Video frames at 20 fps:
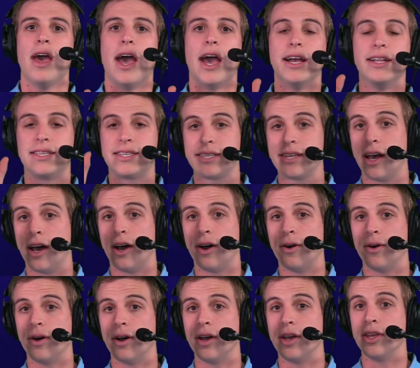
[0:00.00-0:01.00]
And
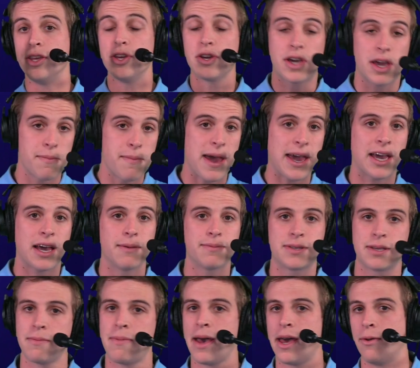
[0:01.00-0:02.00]
so you can make up
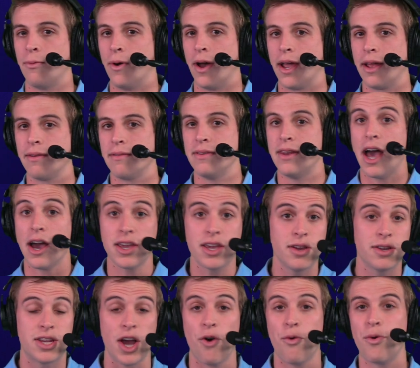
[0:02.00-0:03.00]
some headway. Now,
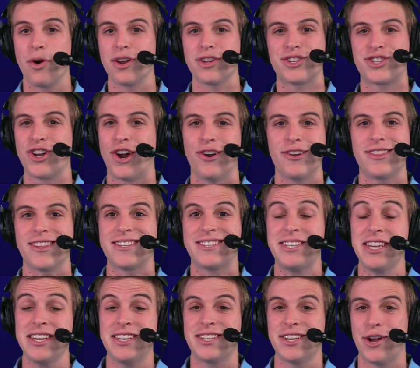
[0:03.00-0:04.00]
you don't want to start the
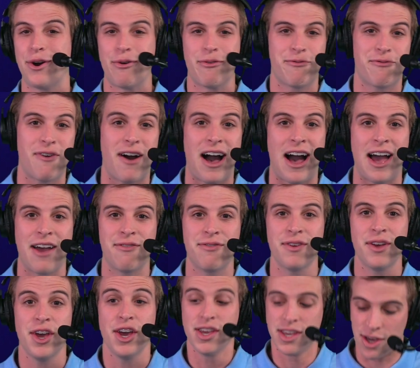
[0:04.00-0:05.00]
season 0-5.
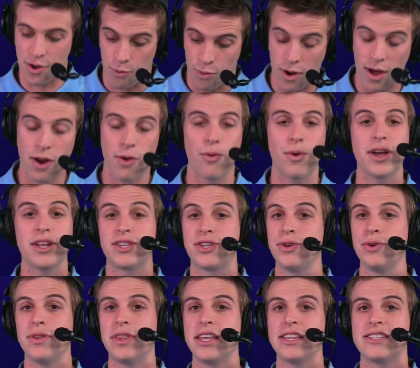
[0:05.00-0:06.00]
You want to win
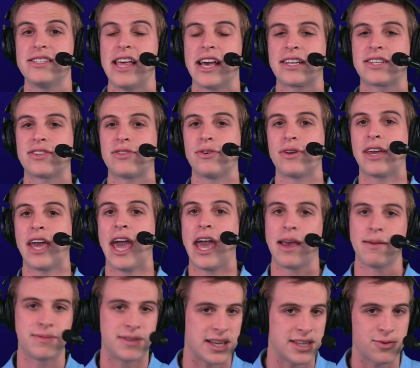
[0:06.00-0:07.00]
two of these next three
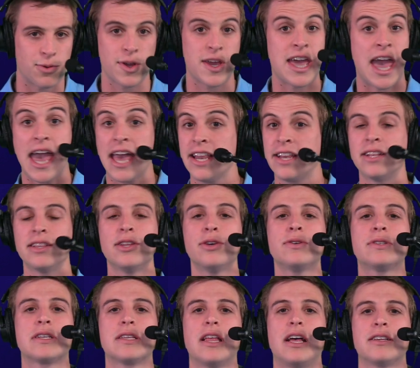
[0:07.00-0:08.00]
games. That's why you hate to
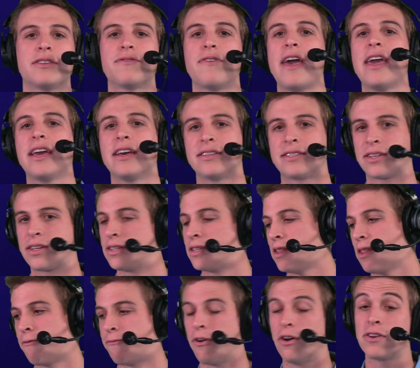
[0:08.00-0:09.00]
lose to Las Vegas, because
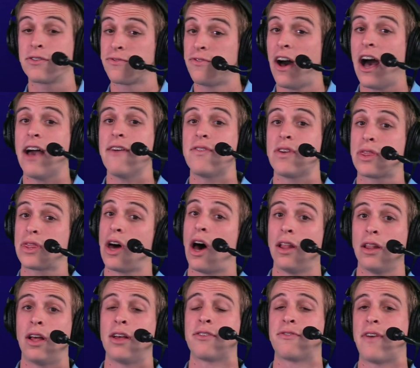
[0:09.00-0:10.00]
in the first five, you
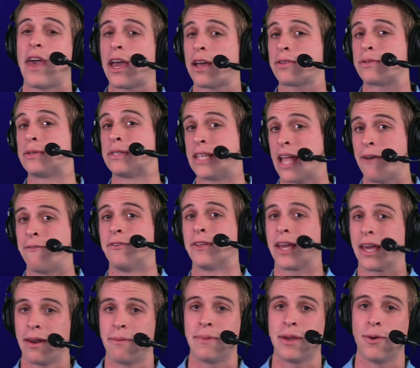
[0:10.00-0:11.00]
thought Las Vegas was definitely
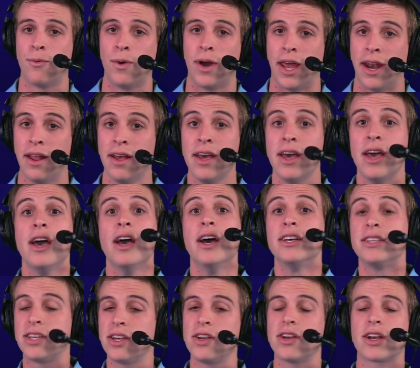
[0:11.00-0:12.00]
going to be a win.
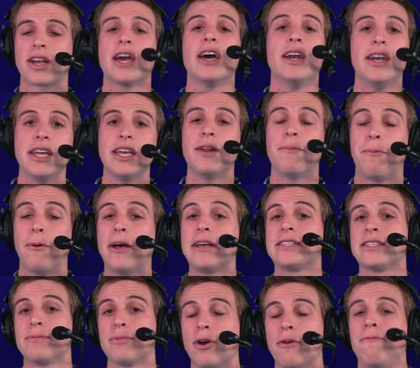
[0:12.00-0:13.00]
So you're going to need to play
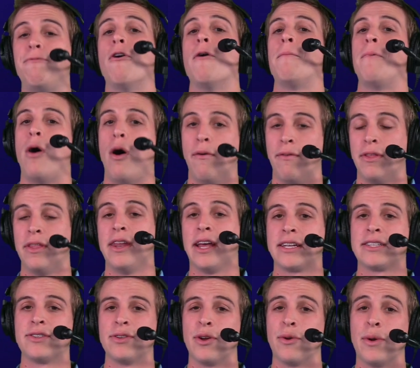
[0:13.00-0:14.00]
some good football over the
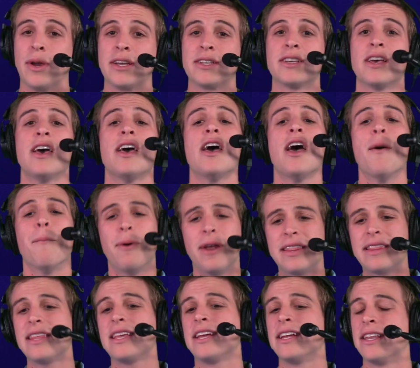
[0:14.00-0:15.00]
next 3 weeks. But
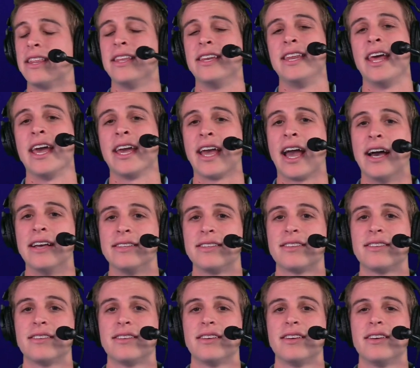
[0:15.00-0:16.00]
at the end of the day, guys,
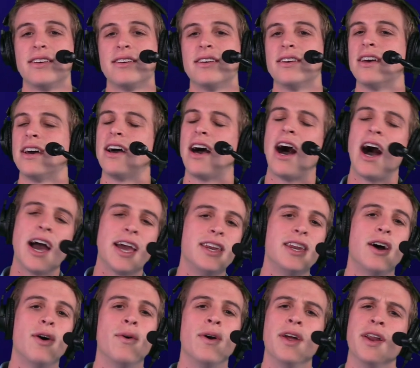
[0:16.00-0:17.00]
I
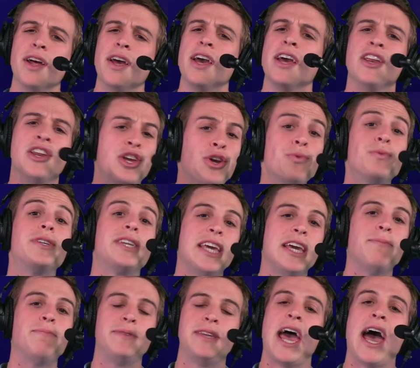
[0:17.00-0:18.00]
know it, and you
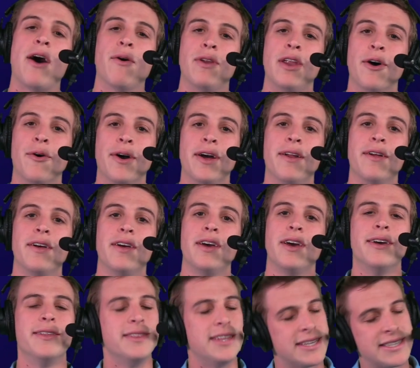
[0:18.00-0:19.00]
deep down know it.
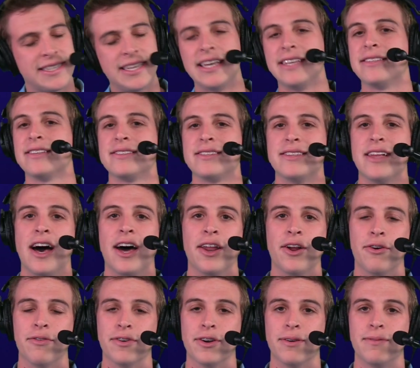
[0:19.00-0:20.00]
The season's not over.
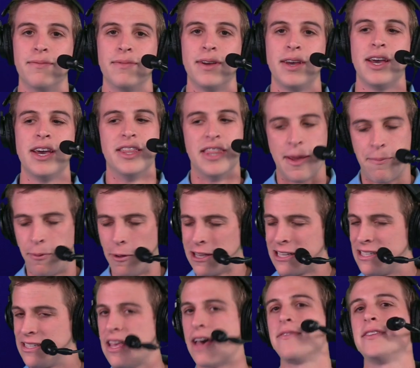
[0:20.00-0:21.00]
They play
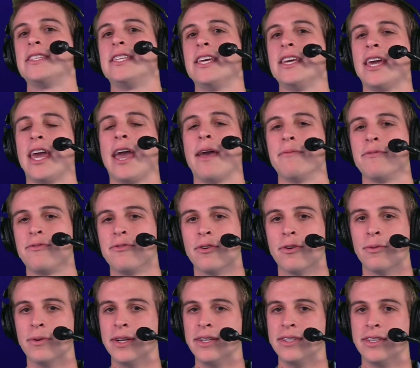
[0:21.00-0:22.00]
17 games for
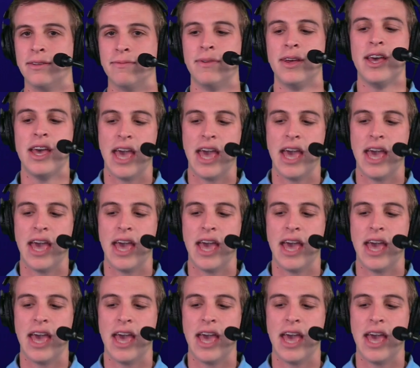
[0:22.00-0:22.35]
a reason.